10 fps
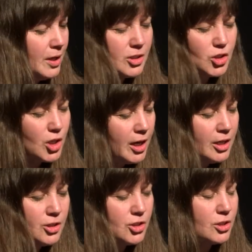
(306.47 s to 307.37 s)

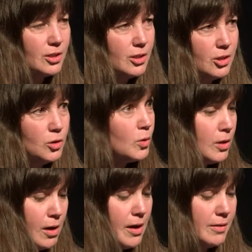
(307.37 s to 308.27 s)
change your
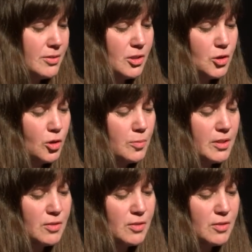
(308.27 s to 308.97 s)
lives in terms of